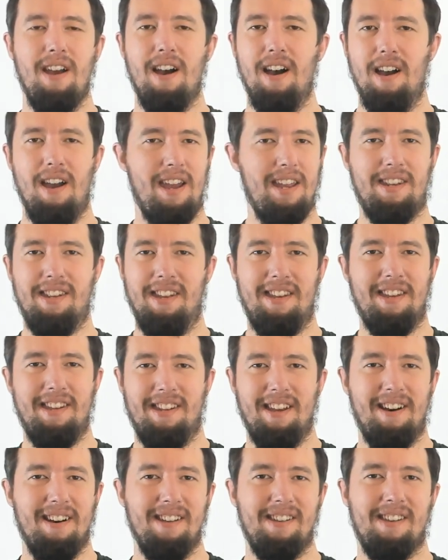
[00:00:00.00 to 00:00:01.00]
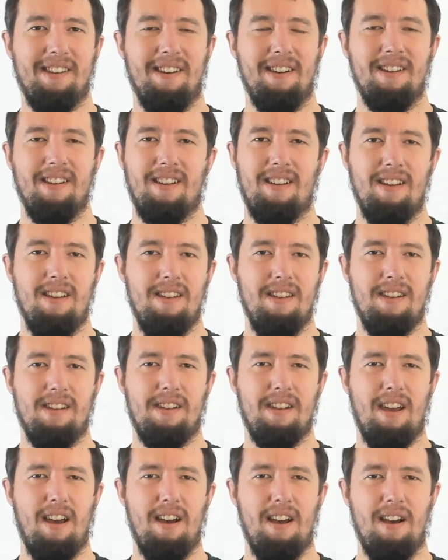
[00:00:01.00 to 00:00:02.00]
it's a disaster,
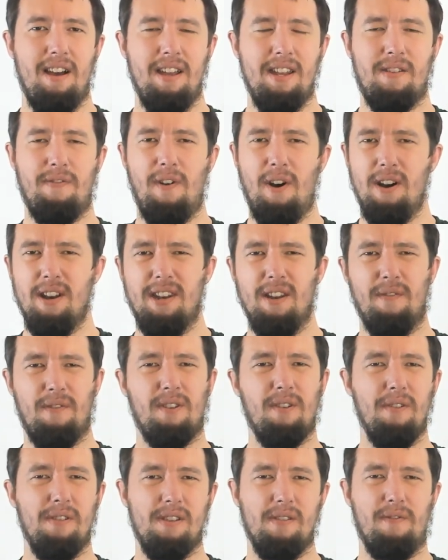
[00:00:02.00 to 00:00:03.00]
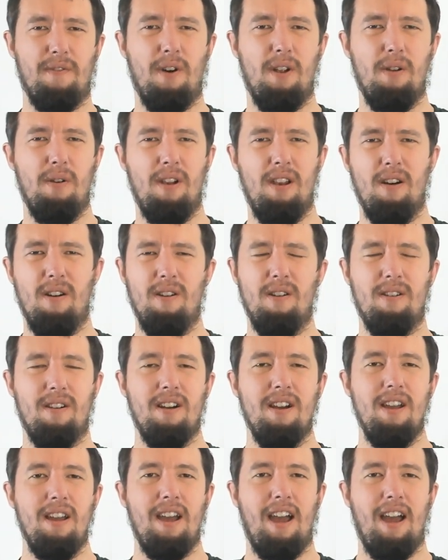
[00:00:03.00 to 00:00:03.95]
because it's very difficult to follow along